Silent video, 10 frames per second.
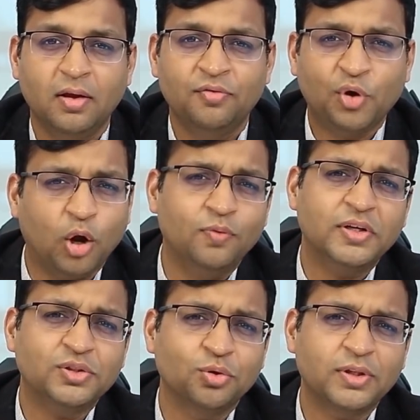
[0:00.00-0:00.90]
We
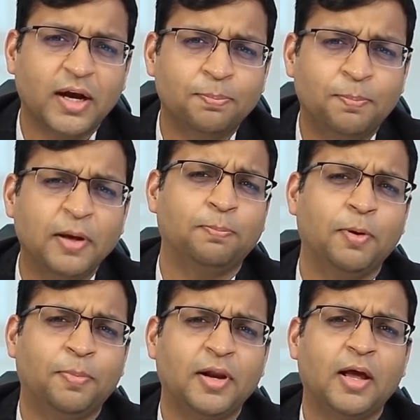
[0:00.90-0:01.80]
always know that big
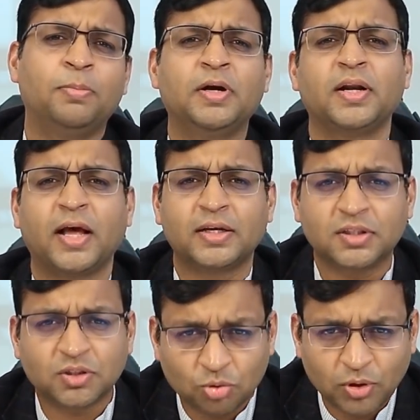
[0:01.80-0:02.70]
people have better
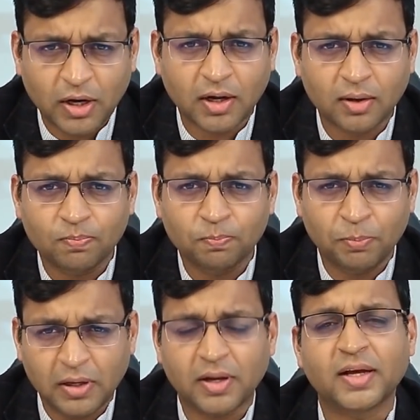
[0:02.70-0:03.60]
access to data,
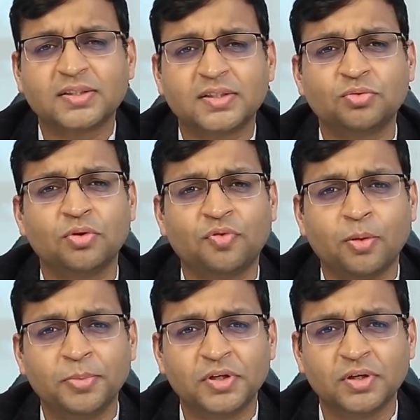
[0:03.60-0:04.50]
better access to
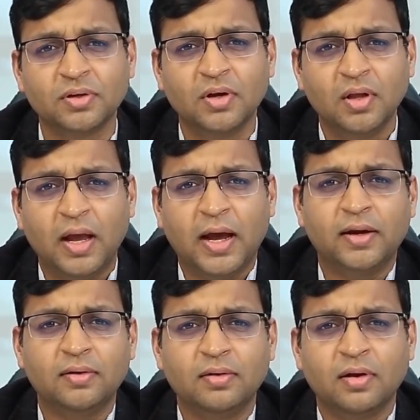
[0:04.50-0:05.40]
information,
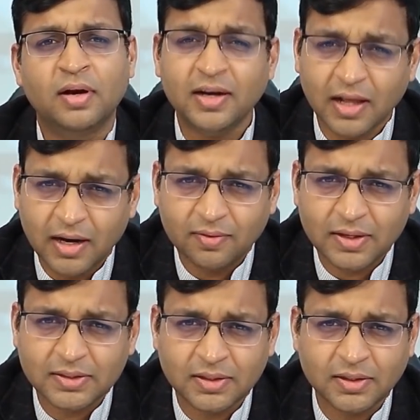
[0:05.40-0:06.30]
and retail
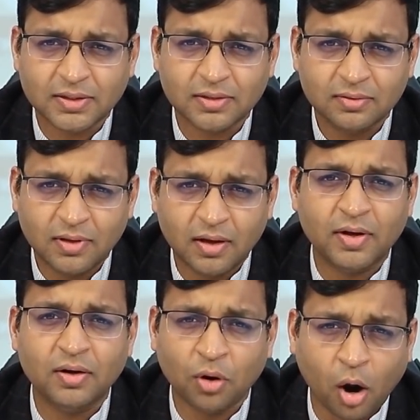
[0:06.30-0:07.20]
investors, they
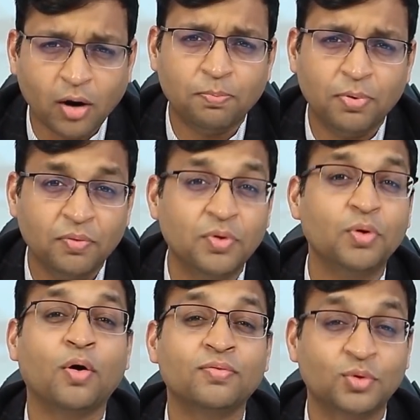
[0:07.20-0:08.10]
were not privy
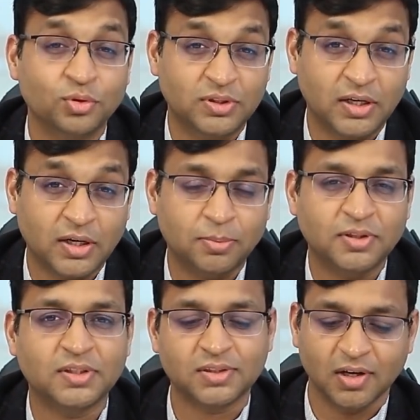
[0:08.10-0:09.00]
of those
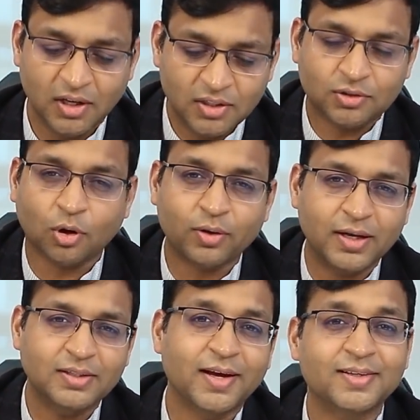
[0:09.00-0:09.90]
databases.
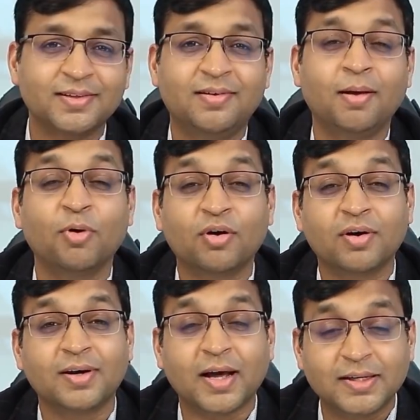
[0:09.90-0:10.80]
StockEdge has
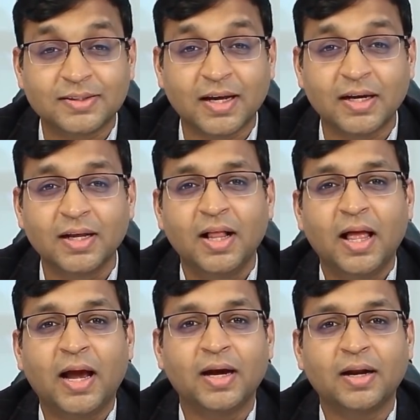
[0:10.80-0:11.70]
democratized that,
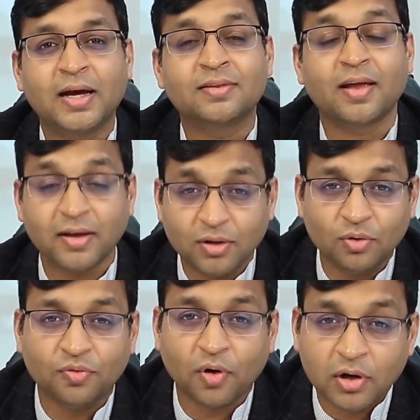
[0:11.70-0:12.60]
and I thank
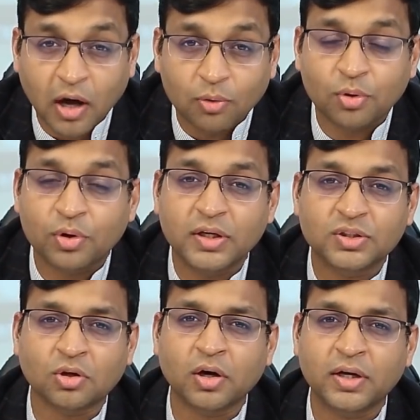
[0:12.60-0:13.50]
you for downloading
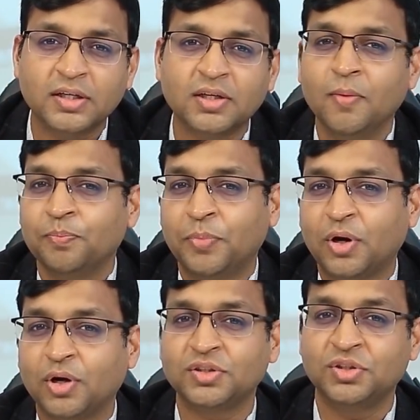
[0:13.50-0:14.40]
StockEdge
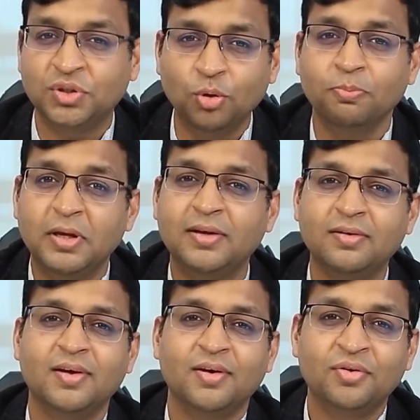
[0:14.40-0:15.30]
because you
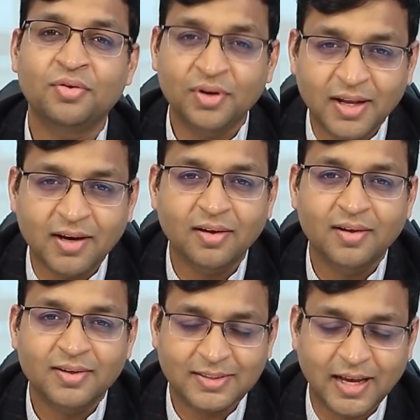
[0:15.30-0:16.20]
mean real
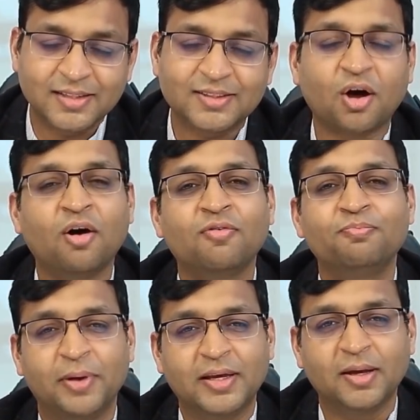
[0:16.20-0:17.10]
sense of
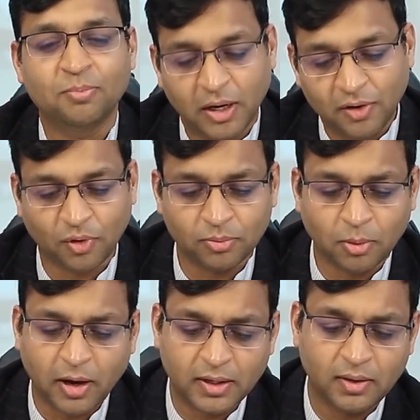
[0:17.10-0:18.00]
making money from the
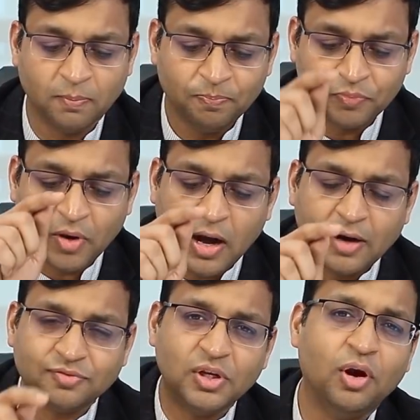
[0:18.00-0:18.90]
market.
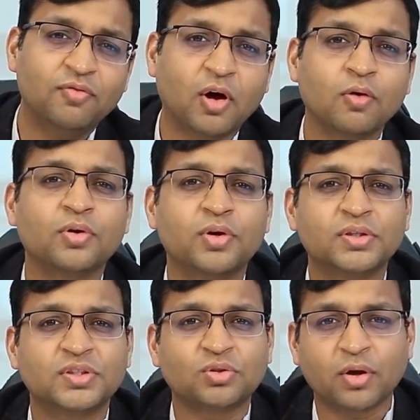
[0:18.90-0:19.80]
After you have
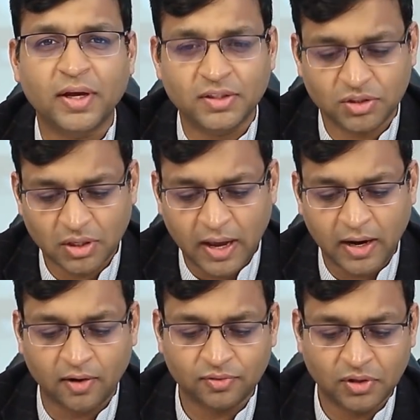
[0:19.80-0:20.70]
downloaded StockEdge and
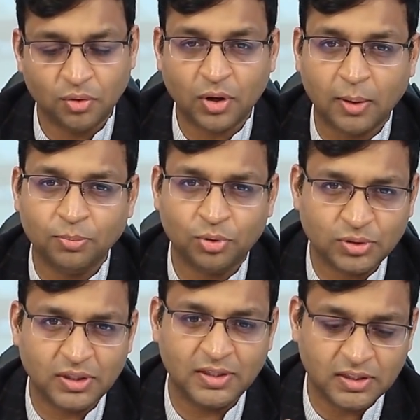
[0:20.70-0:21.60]
after you come to
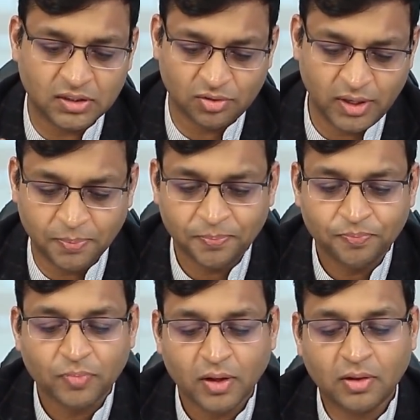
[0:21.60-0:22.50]
see this screen,
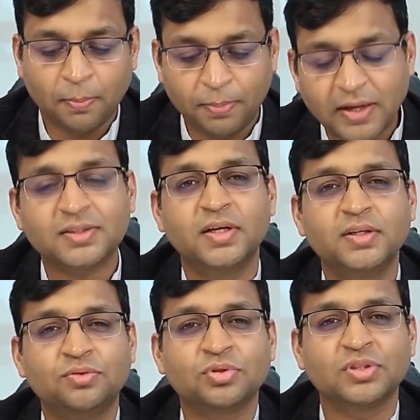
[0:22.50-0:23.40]
the best
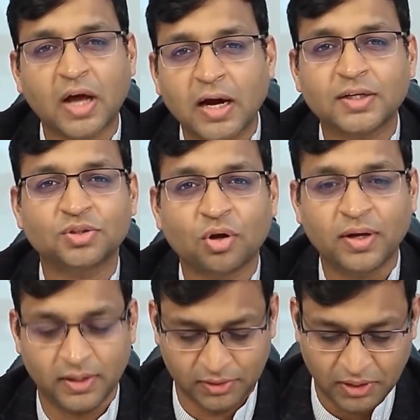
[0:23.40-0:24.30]
thing to start
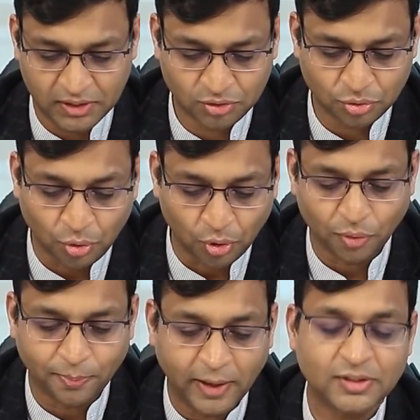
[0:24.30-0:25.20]
StockEdge is to go to
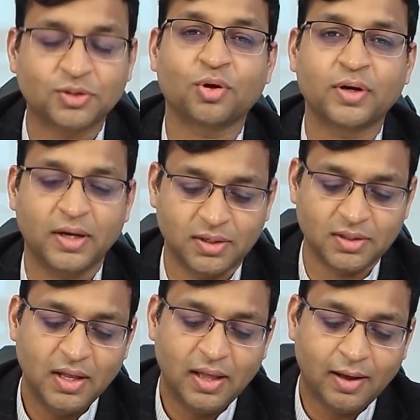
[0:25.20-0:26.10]
My StockEdge
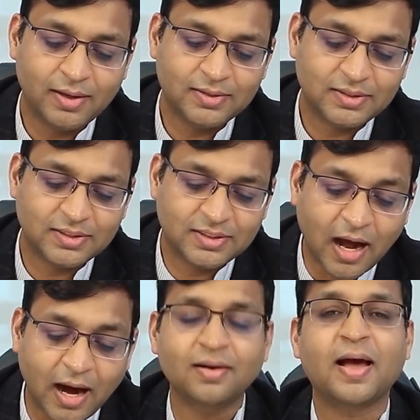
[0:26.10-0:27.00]
and
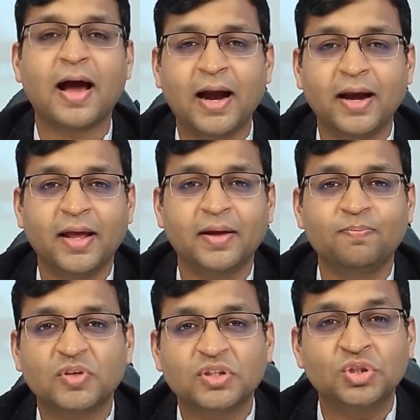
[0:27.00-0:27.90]
start adding
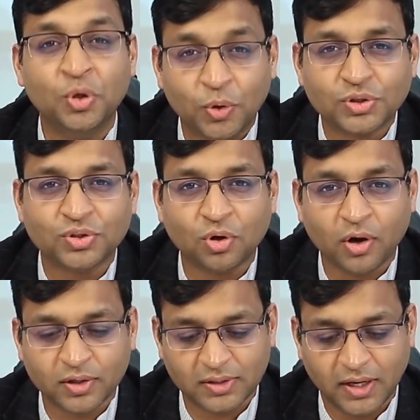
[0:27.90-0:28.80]
your
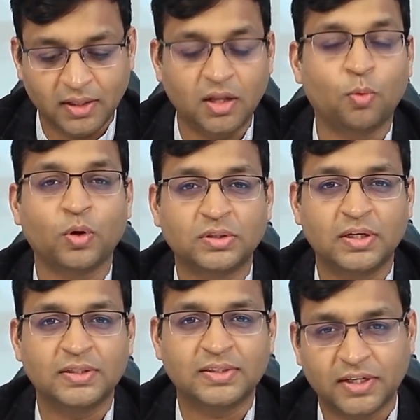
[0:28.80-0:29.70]
stocks in the
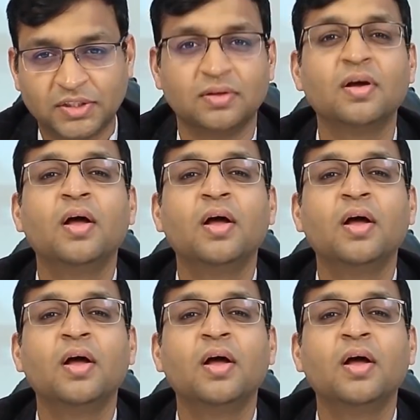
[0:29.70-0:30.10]
watchlist section.